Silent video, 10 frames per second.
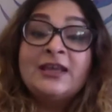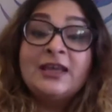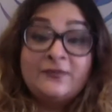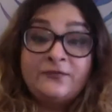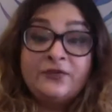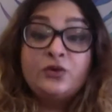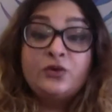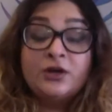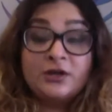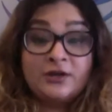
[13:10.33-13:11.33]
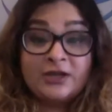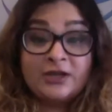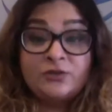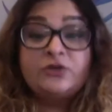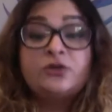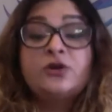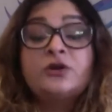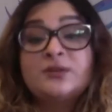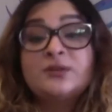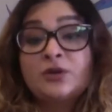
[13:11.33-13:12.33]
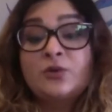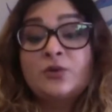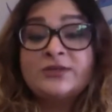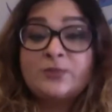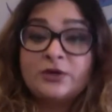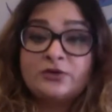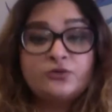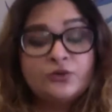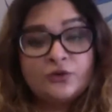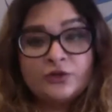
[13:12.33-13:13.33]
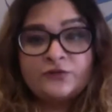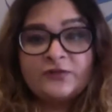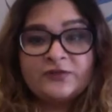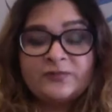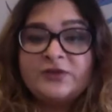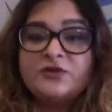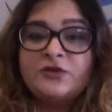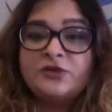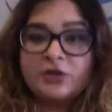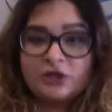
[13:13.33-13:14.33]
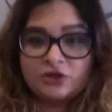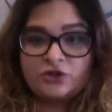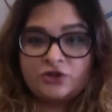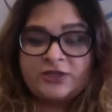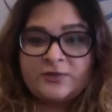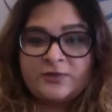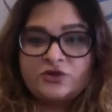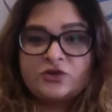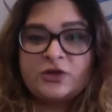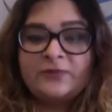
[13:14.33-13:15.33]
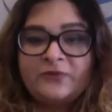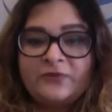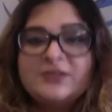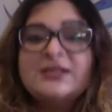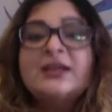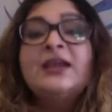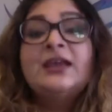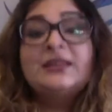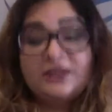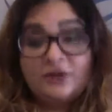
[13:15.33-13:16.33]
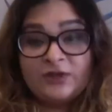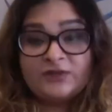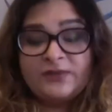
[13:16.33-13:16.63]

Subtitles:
If you are a graduate or someone who has 1 to 2 years of experience, so educational experience should come first, and then your